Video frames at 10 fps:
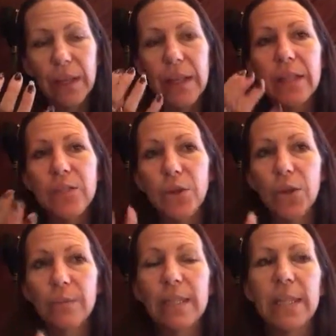in the
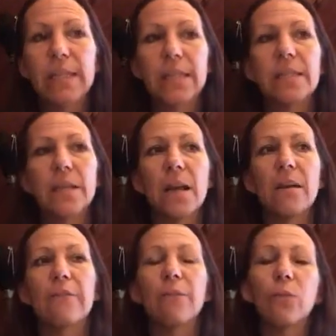circumstances
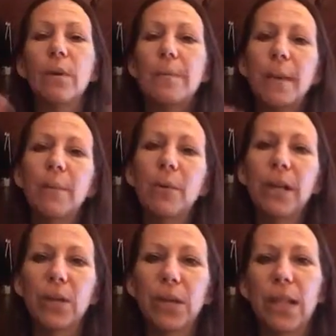of
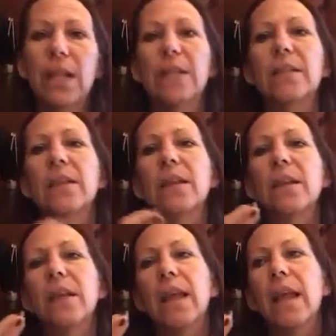remembering good things
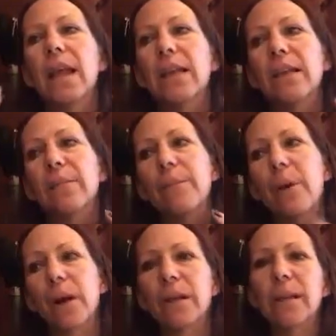and
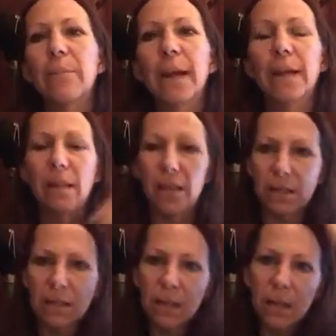bottling bad
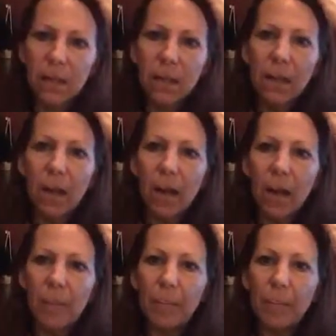things.
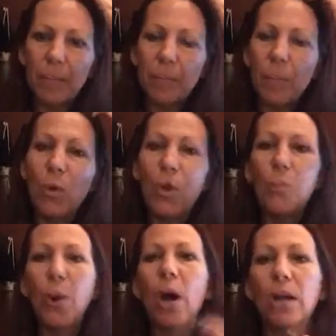When
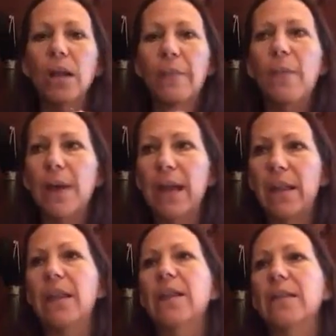you bottle up the
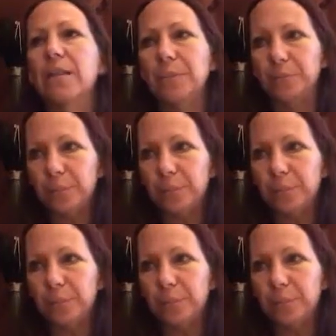bad things,